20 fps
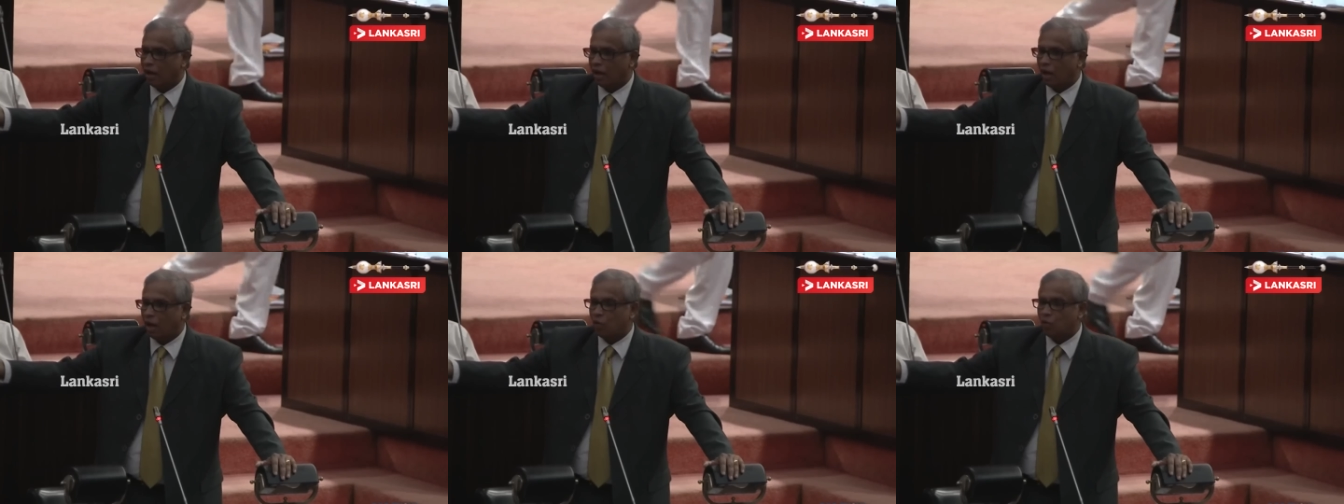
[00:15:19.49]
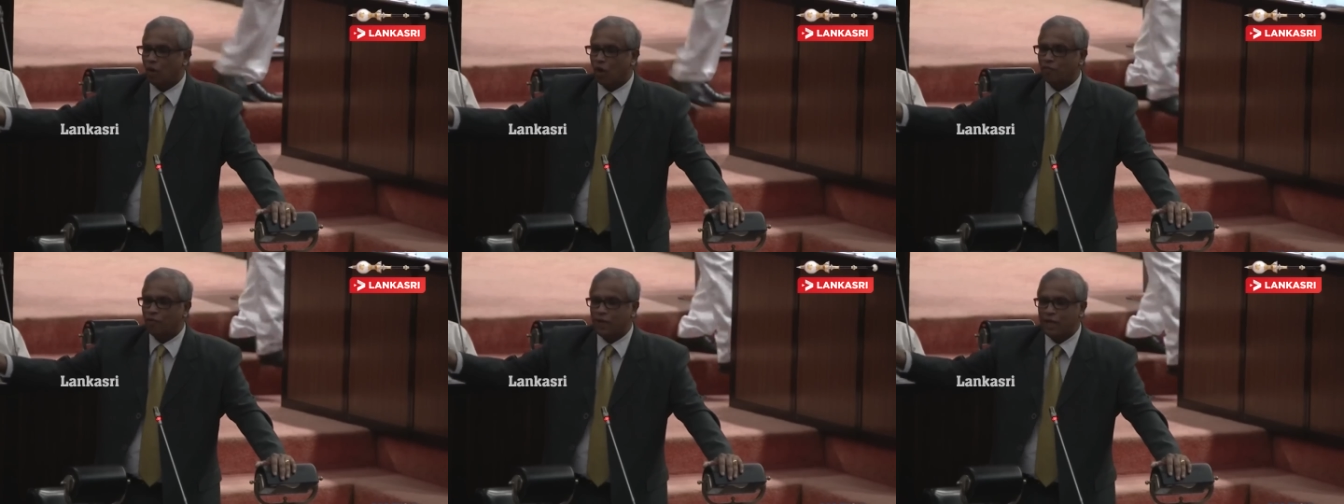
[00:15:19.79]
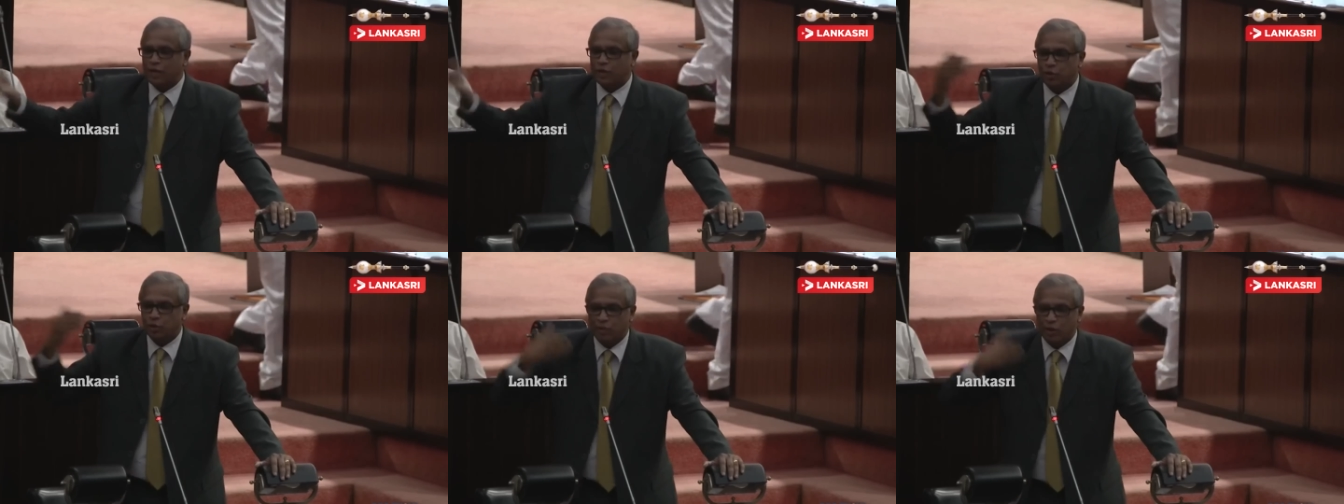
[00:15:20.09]
How are
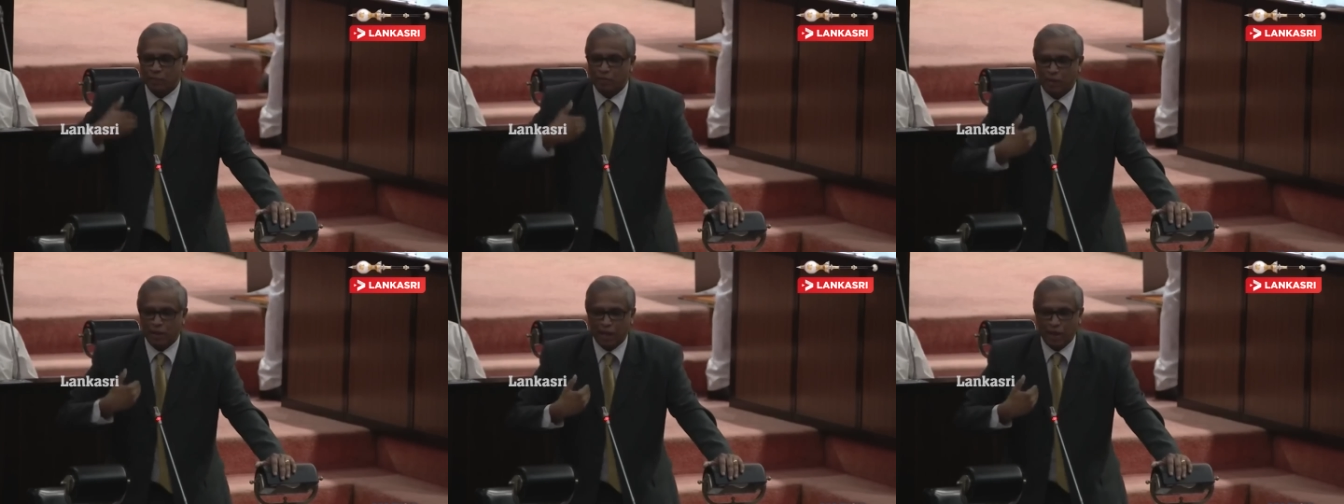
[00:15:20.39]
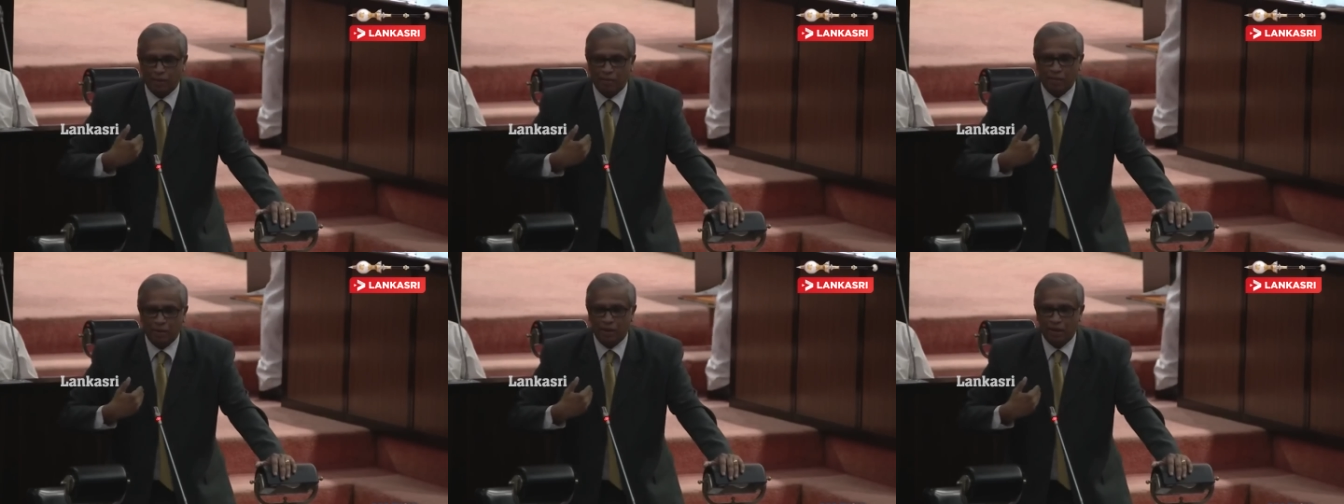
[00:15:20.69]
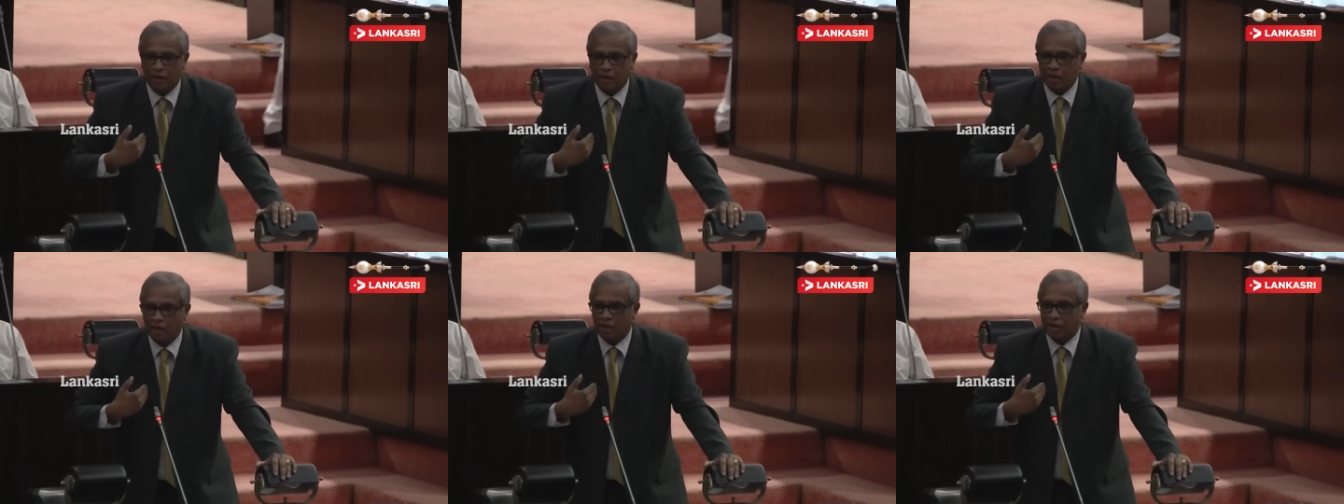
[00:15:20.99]
we to be blamed
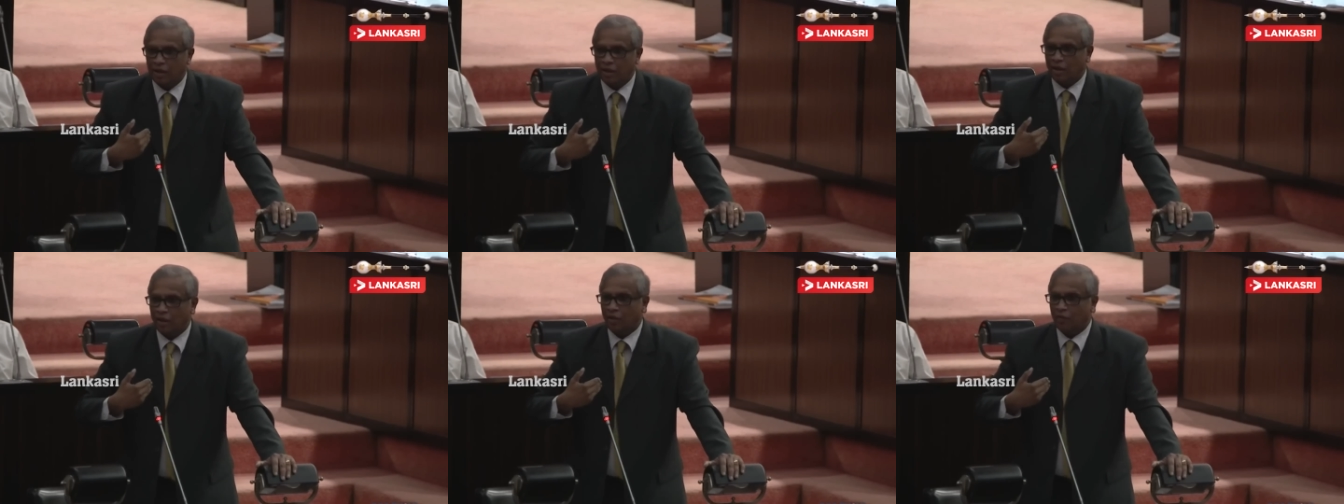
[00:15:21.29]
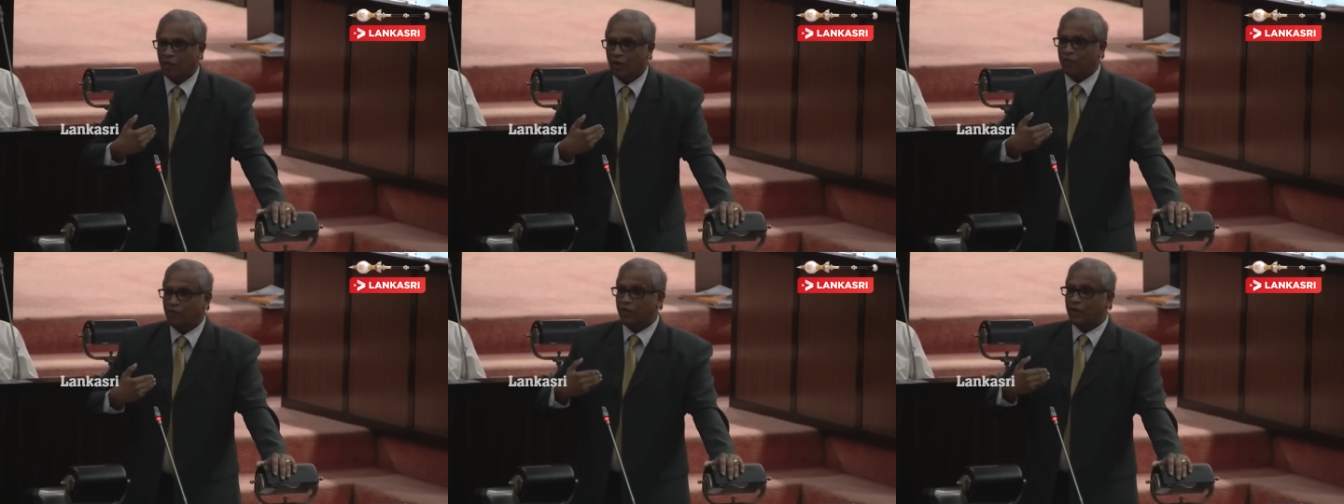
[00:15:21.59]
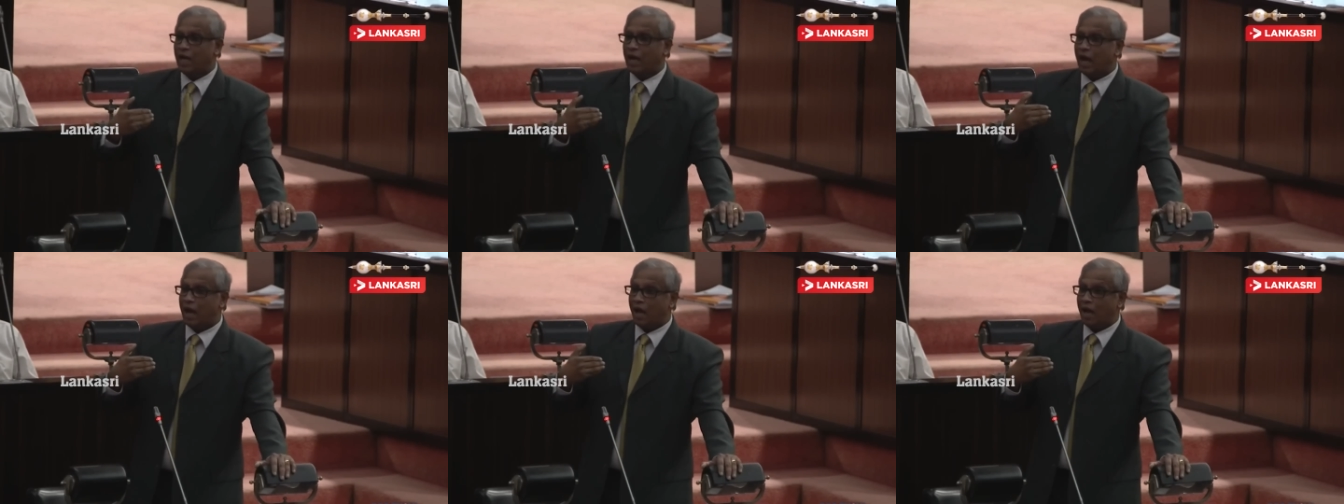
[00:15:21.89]
when
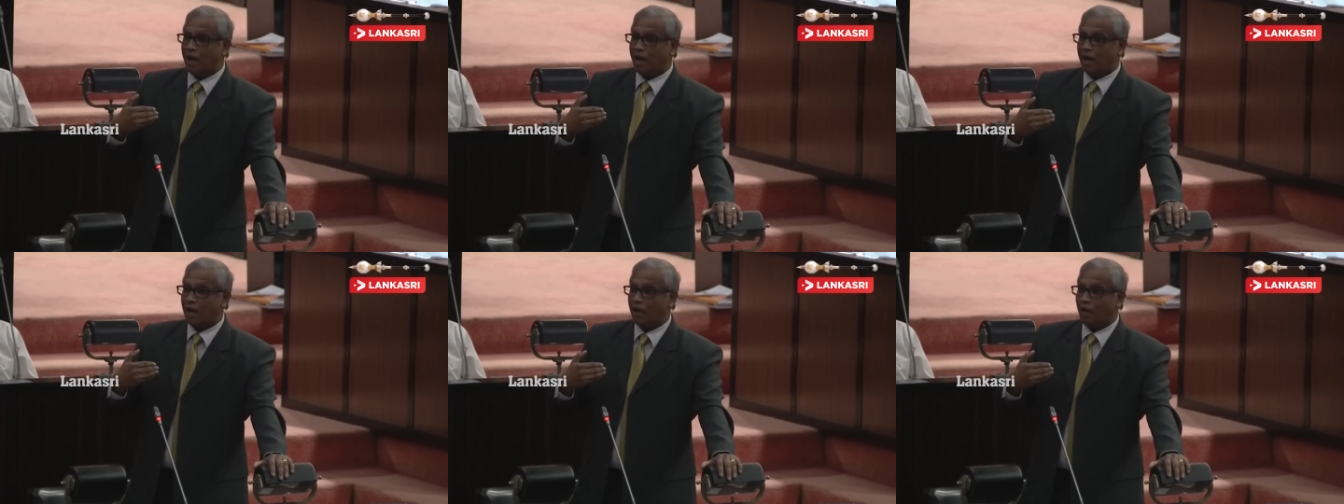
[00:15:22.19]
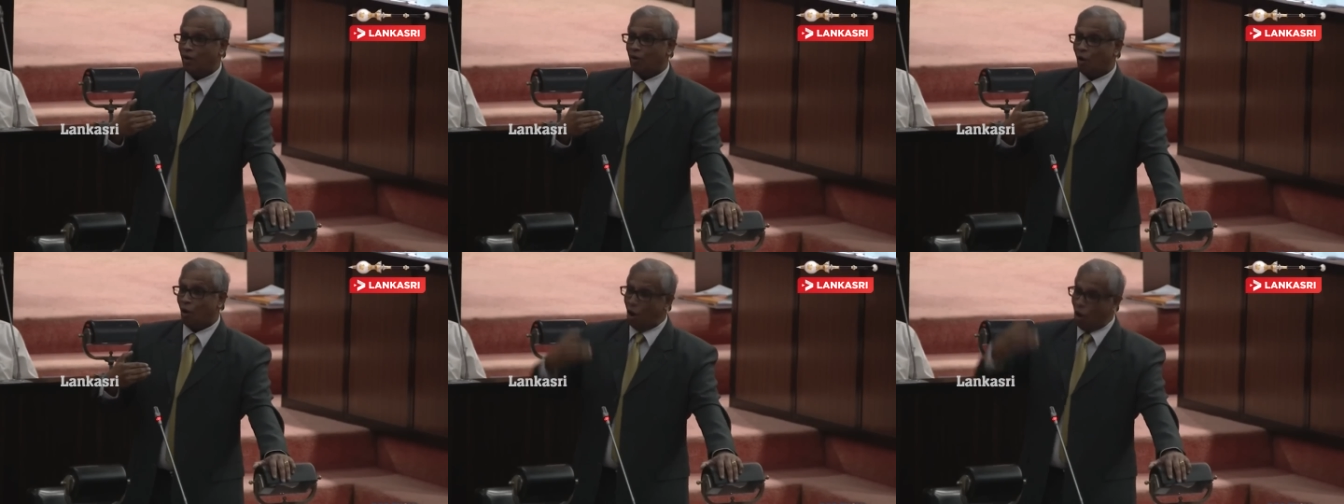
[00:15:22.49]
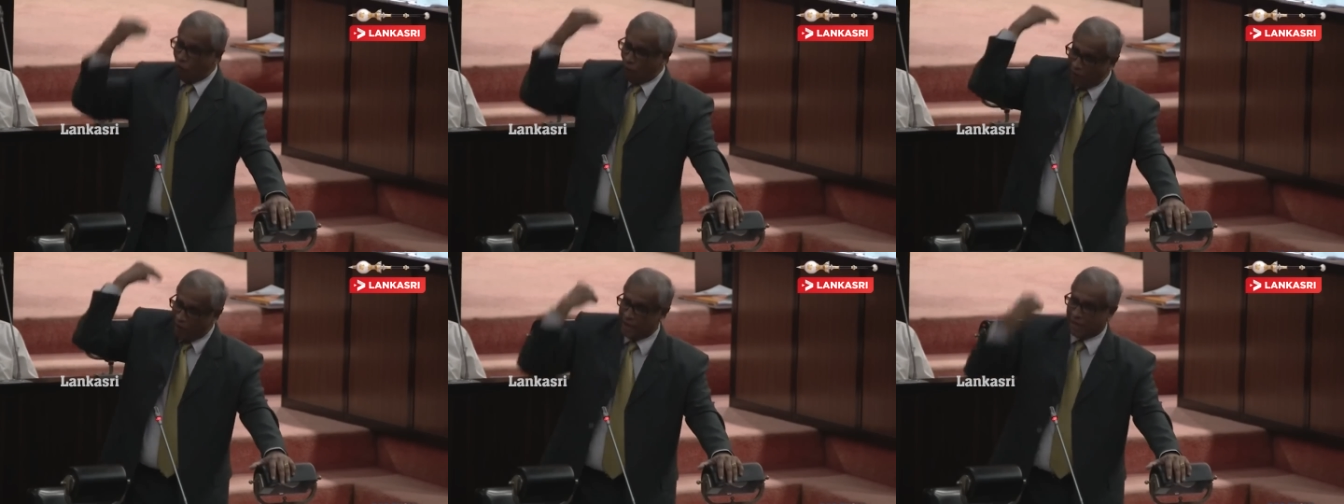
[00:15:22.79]
we are
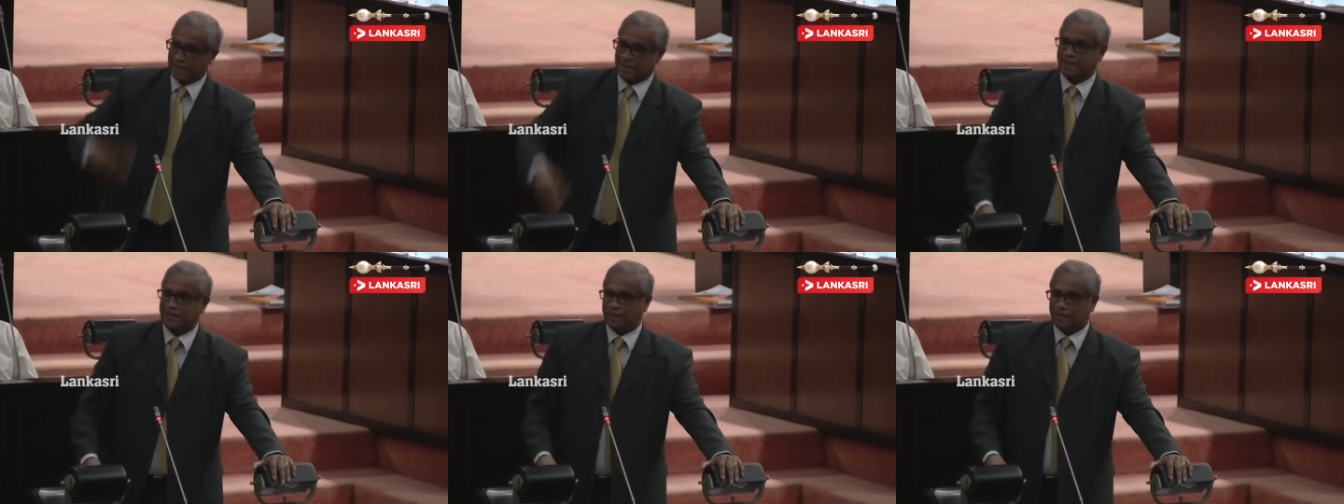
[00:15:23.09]
always,